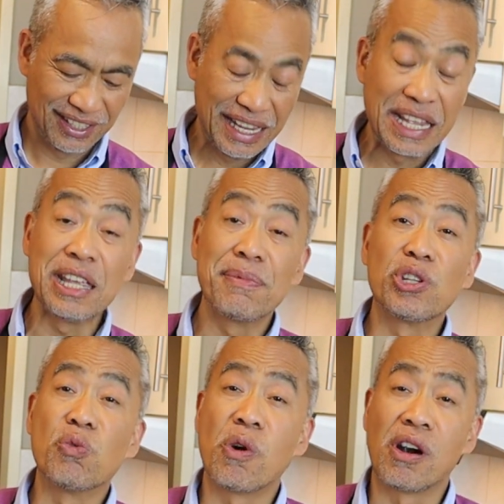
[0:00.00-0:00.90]
Even the
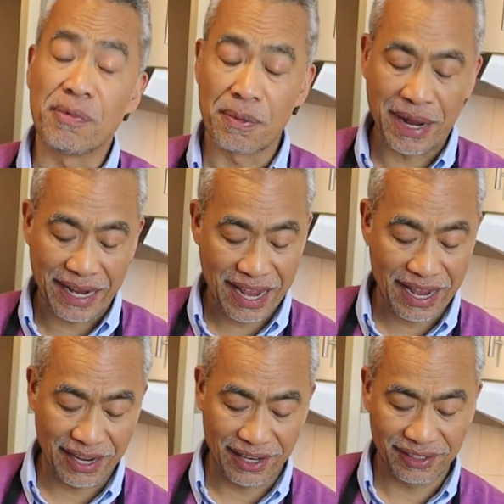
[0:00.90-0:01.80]
warmth of my
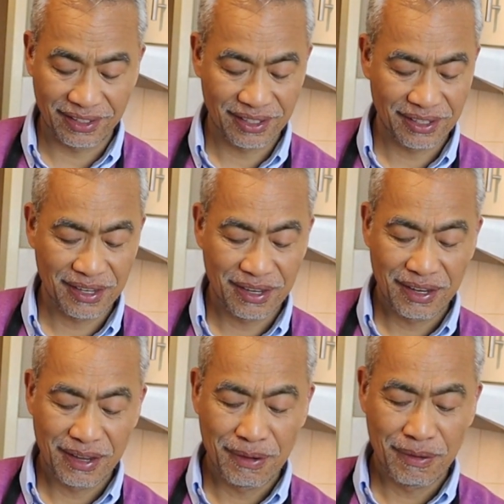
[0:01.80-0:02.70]
hands
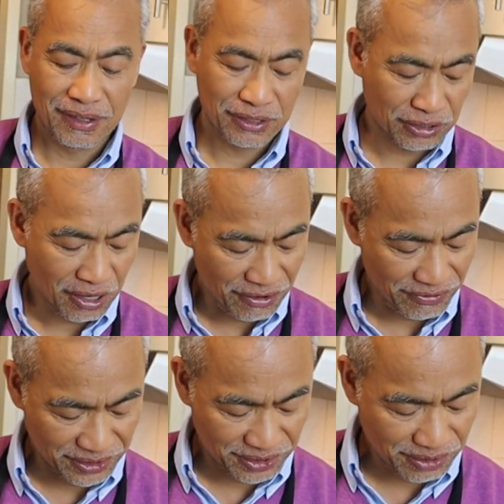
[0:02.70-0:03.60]

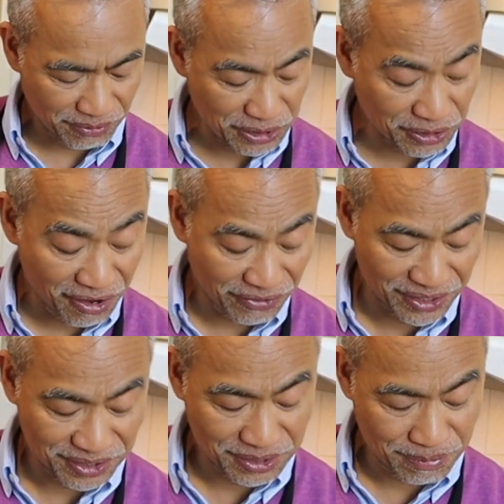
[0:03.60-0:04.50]
softens or
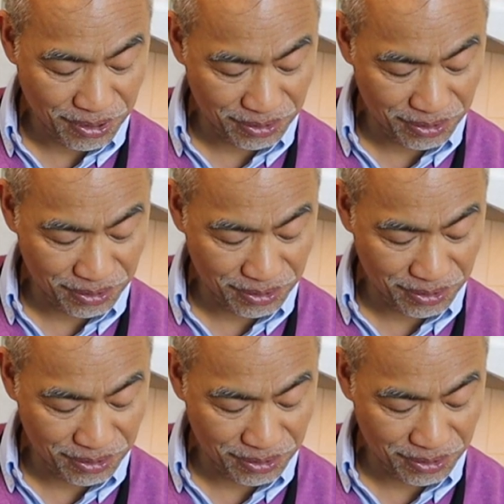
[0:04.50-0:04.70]
resoftens the